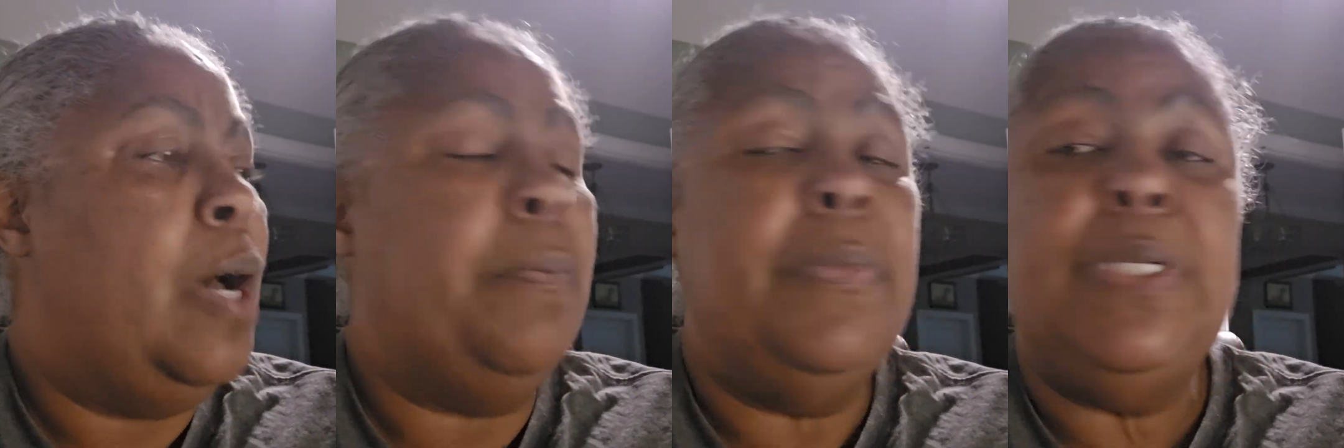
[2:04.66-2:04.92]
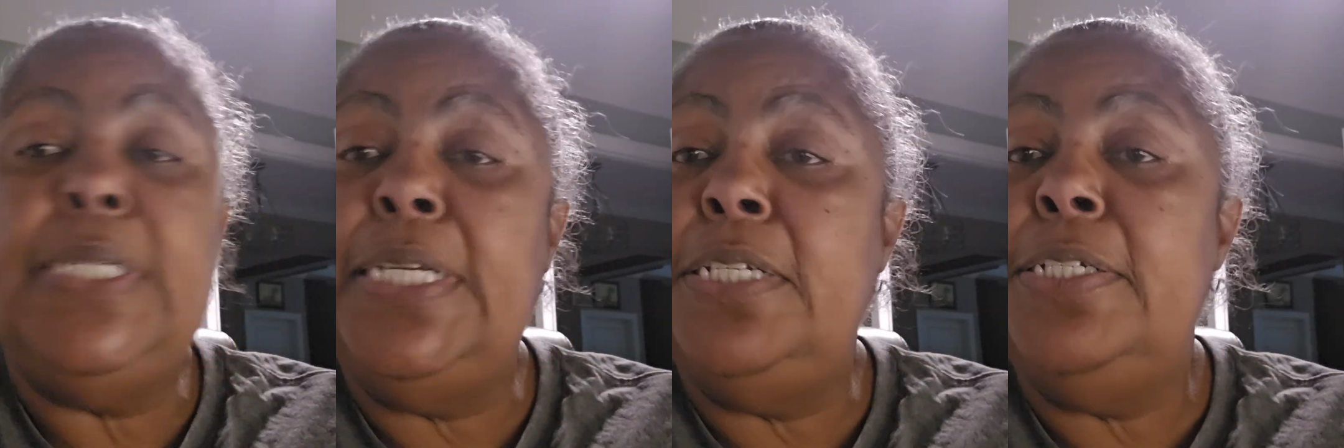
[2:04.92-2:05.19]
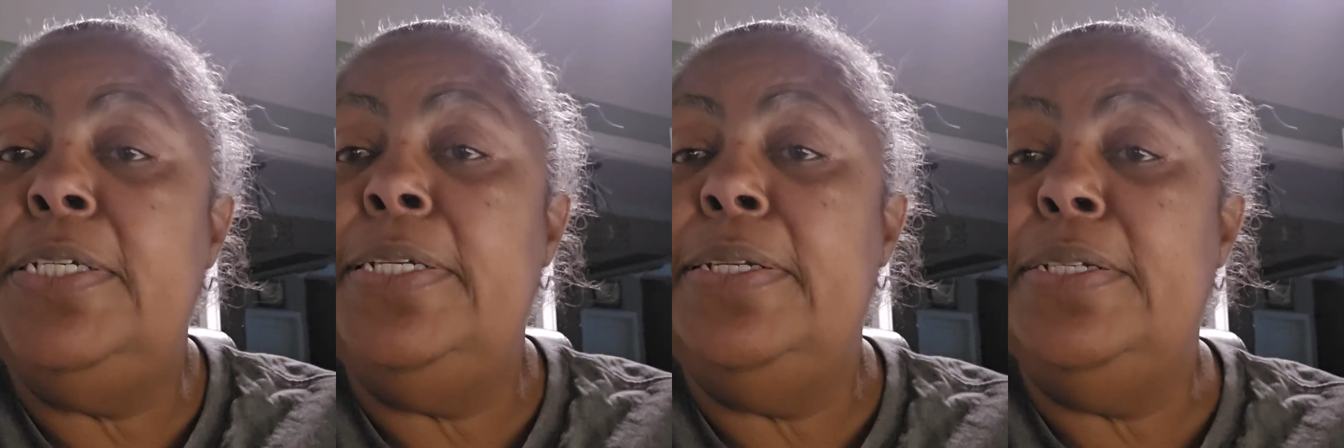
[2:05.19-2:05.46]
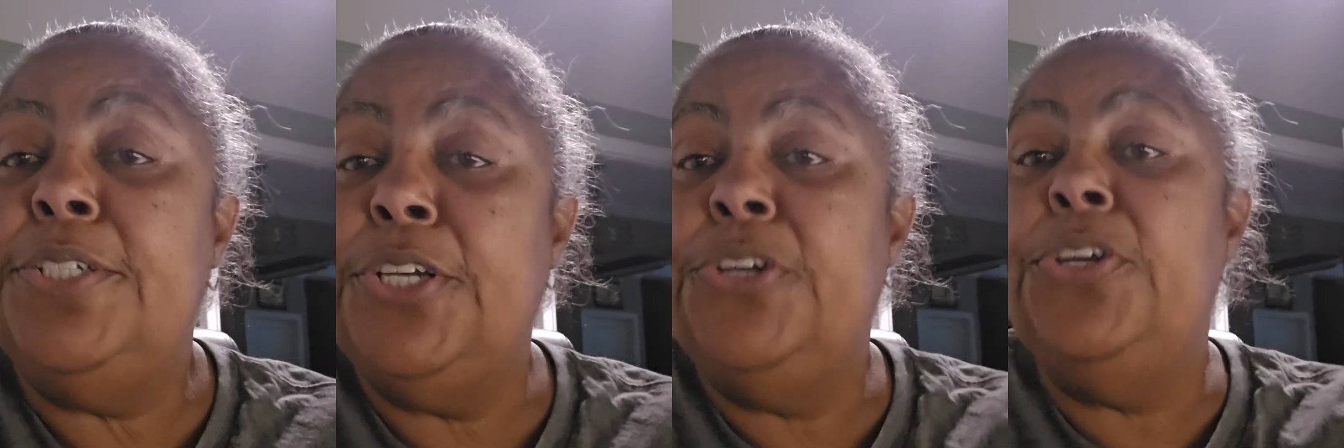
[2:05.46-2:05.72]
I'm going
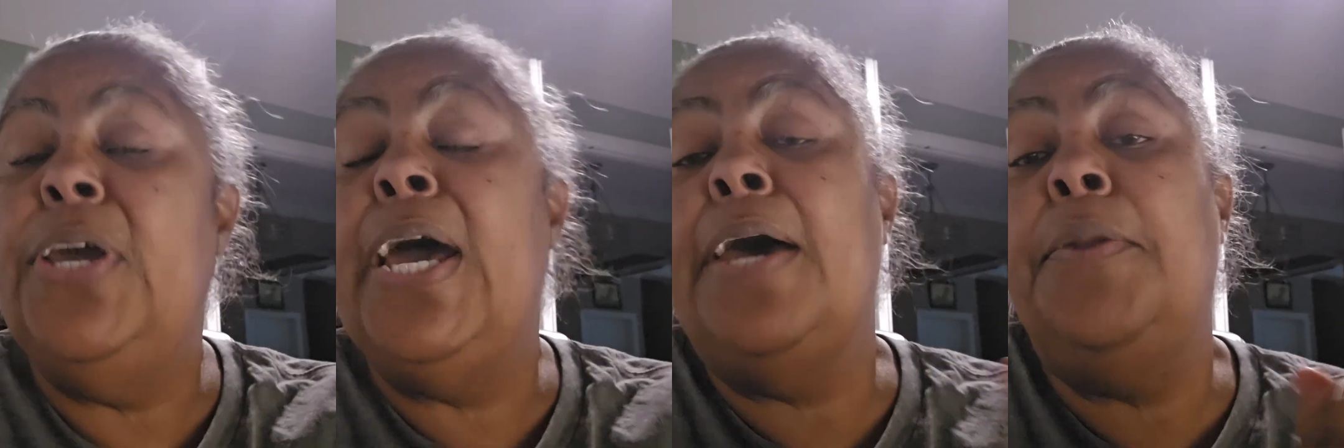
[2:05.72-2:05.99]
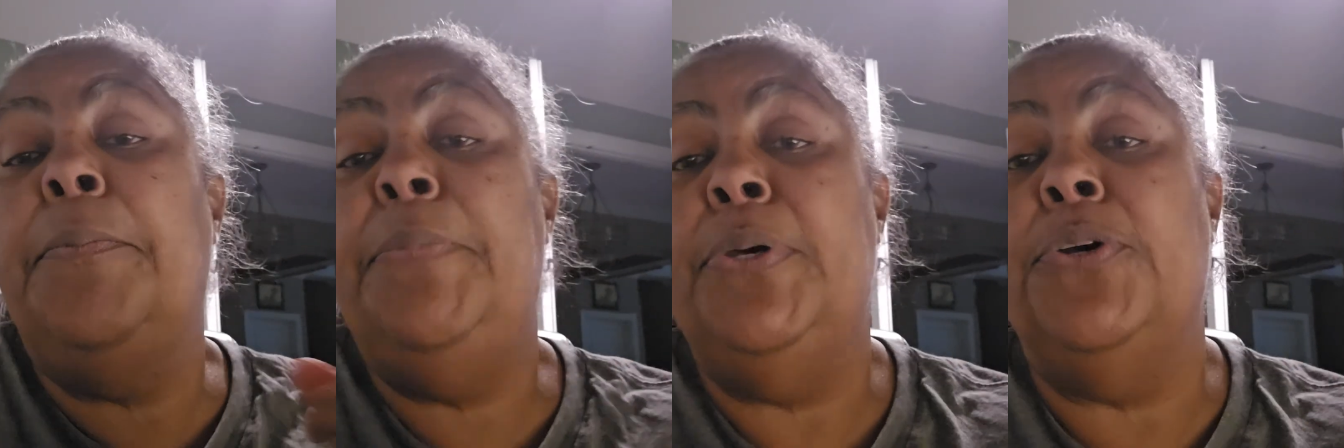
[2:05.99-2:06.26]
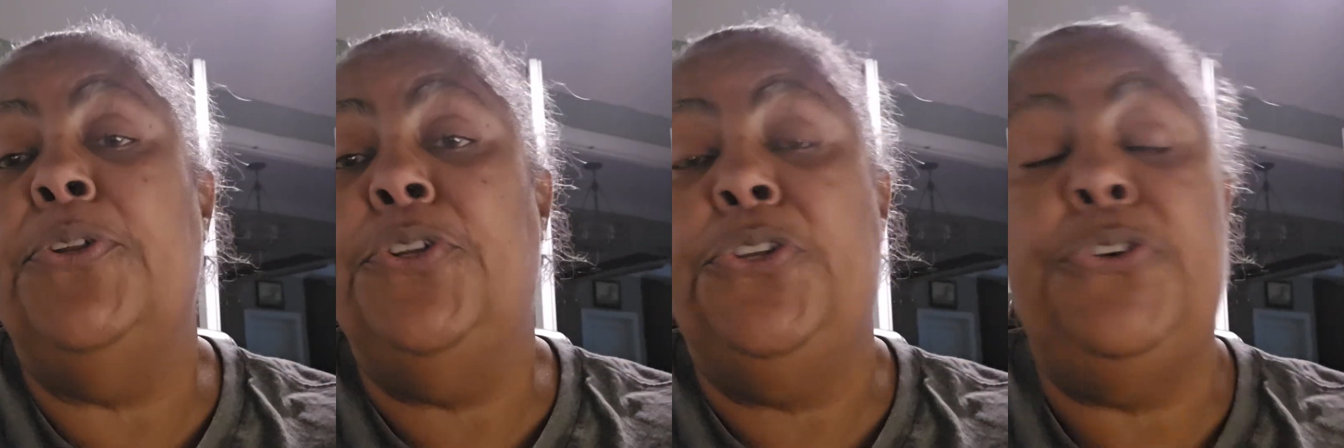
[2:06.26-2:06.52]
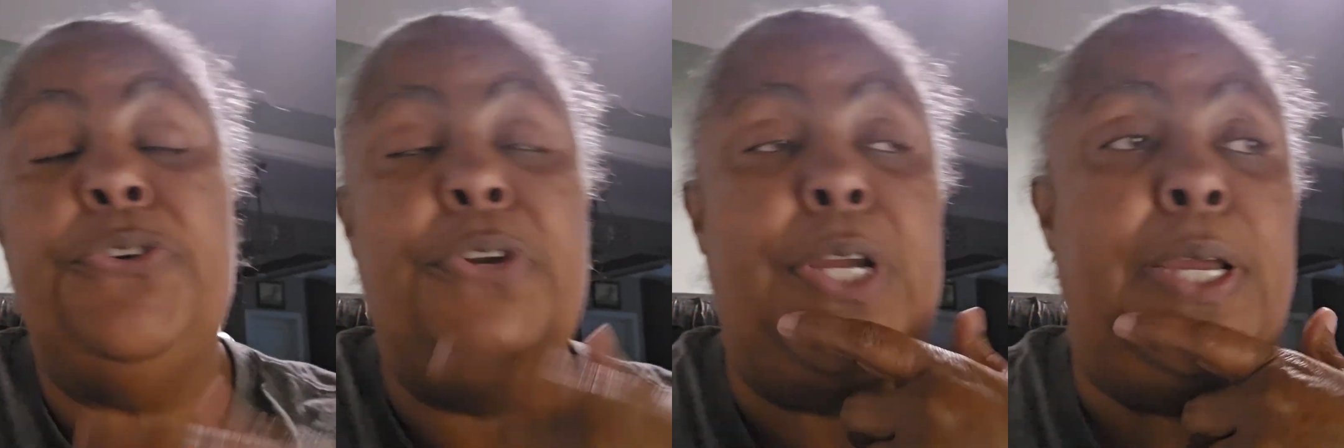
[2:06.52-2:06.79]
to show you how to build a
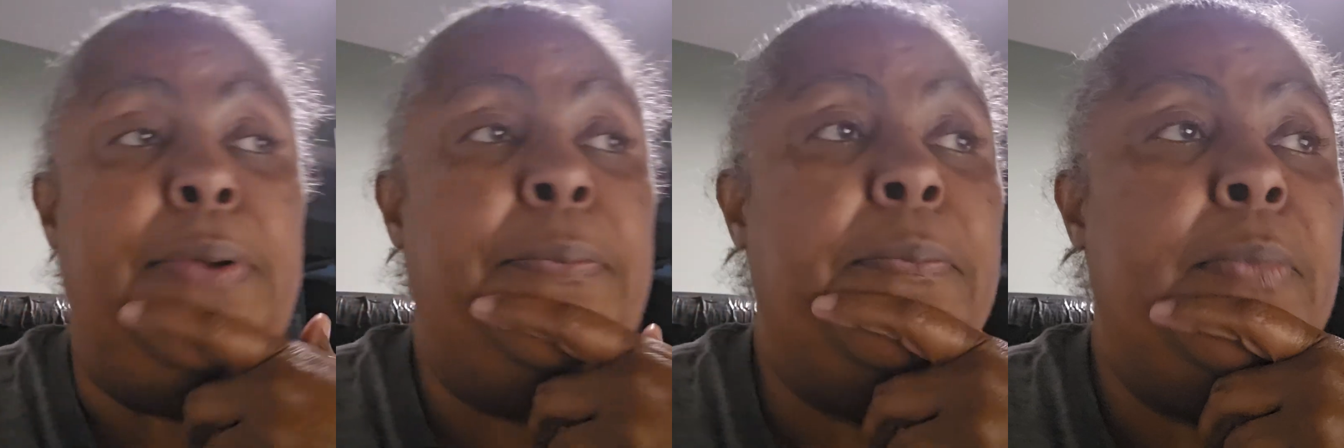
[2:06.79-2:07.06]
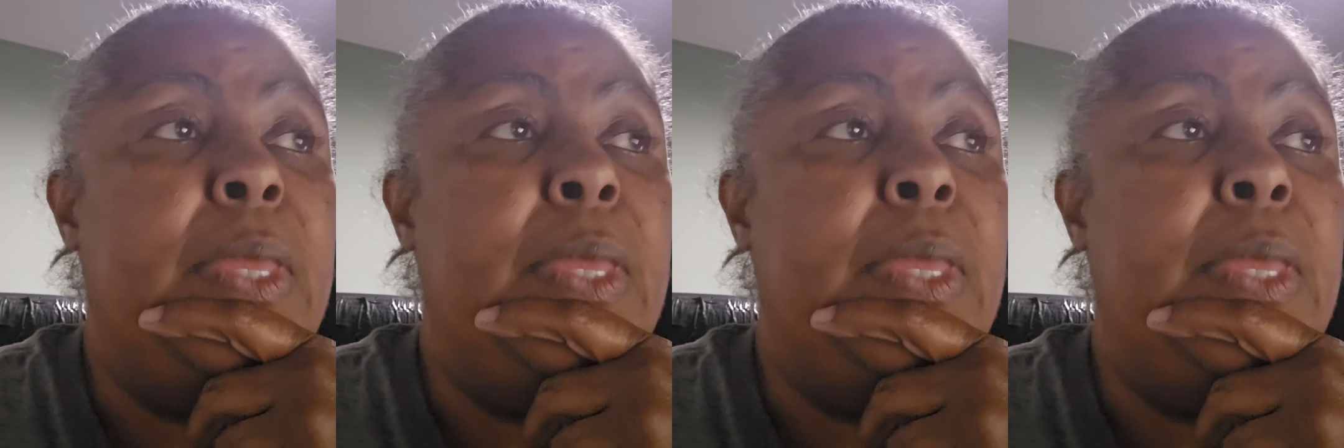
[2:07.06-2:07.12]
tree.